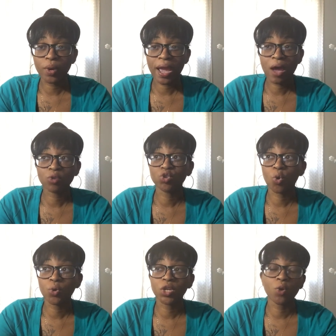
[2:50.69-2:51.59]
and how
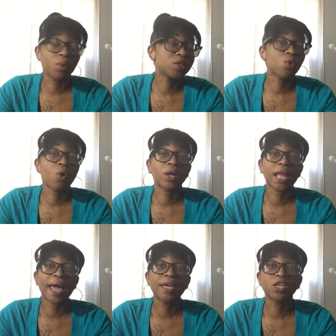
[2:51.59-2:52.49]
Tokyo was all
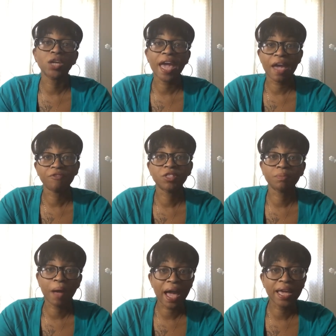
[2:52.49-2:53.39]
like F
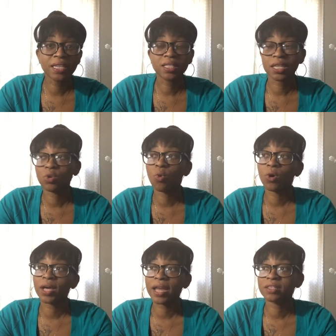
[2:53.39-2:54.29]
Spice and
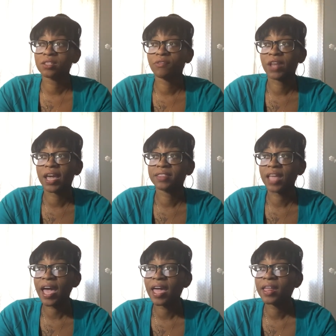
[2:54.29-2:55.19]
all kind of stuff like
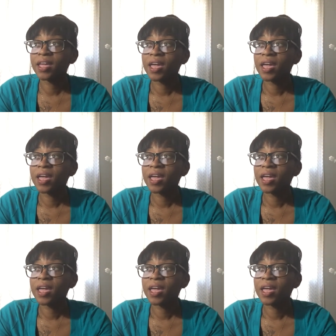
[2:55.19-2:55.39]
that.